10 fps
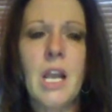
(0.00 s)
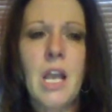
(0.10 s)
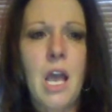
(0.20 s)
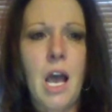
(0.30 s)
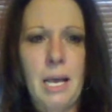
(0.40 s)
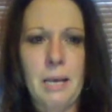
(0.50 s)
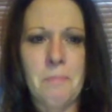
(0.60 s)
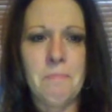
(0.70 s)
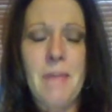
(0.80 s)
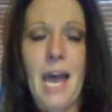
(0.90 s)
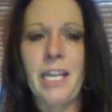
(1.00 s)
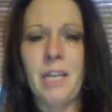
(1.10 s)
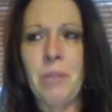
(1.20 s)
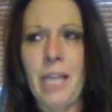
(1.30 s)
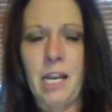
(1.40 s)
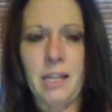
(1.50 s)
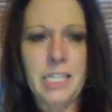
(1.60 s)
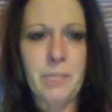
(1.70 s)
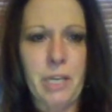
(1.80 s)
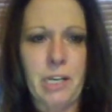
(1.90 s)
I didn't plan on this
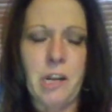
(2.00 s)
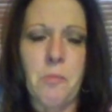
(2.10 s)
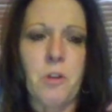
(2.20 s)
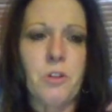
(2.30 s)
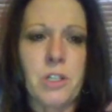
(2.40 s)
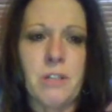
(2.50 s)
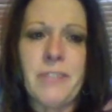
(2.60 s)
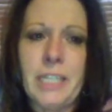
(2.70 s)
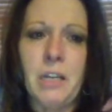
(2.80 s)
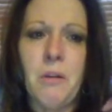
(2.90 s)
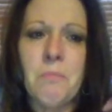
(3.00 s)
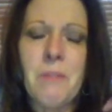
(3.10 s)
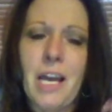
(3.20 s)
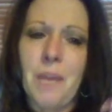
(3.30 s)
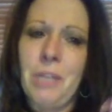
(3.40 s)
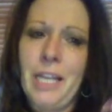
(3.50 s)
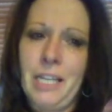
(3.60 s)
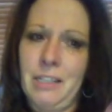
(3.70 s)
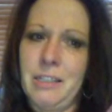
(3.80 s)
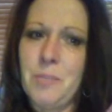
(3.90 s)
being an emotional video. I planned on
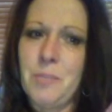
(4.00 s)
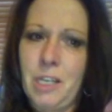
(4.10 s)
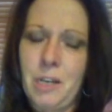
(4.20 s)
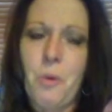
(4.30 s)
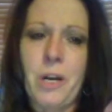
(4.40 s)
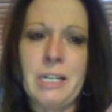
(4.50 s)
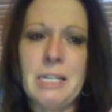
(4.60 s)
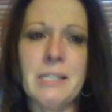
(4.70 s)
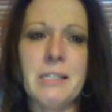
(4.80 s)
this being awareness.